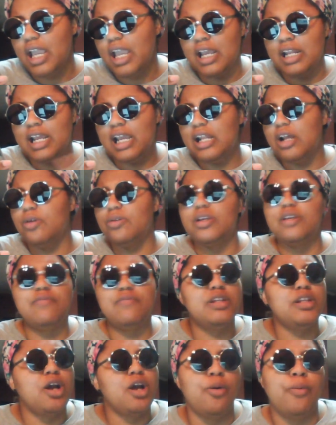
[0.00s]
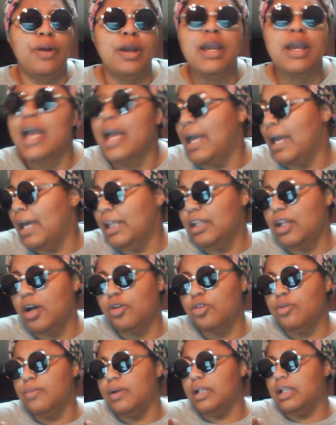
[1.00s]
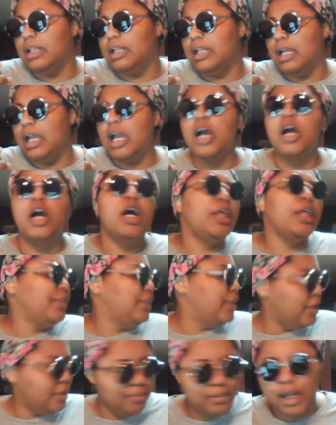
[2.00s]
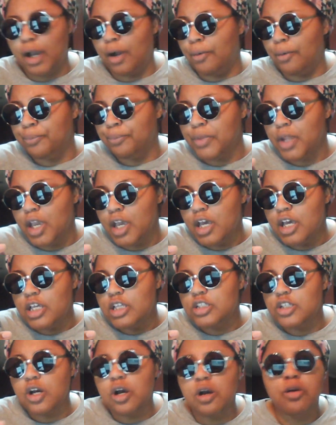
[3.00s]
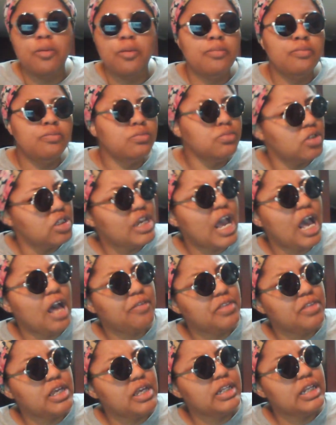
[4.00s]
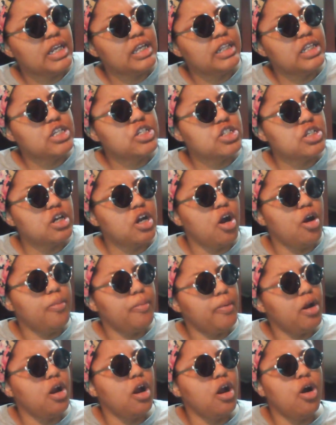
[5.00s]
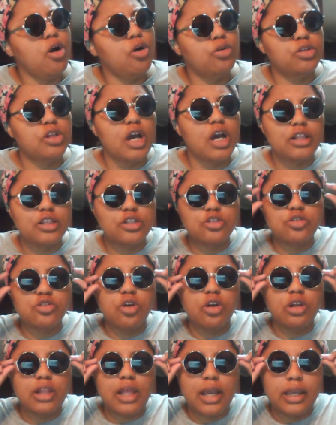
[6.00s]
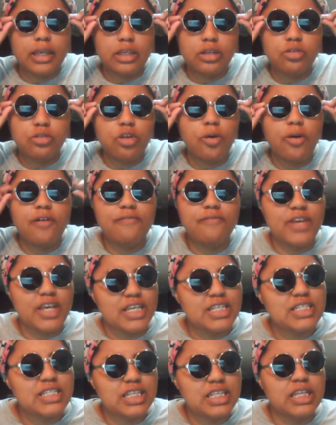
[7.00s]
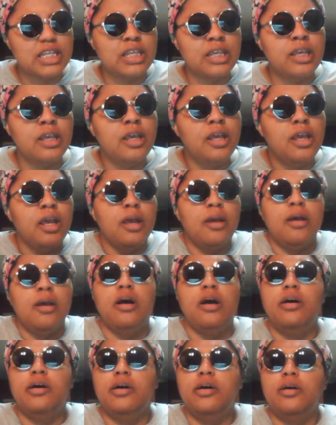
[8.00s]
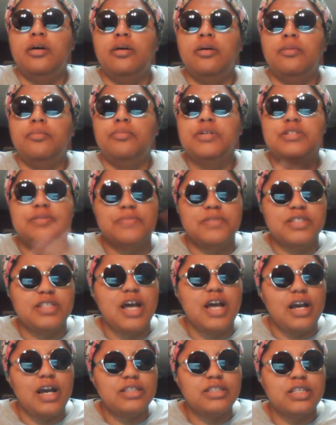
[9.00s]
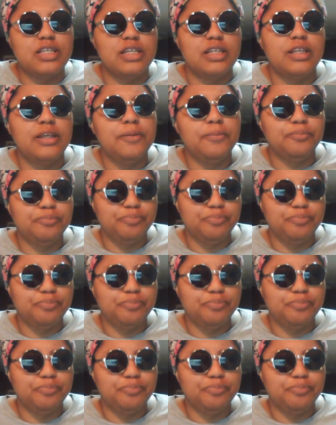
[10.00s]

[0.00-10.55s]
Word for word: And they don't even know it. Hello, you better let them know. So, do y'all think Mimi should open her own dollar store? Like, you know, invest in it, um, put some stocks in it.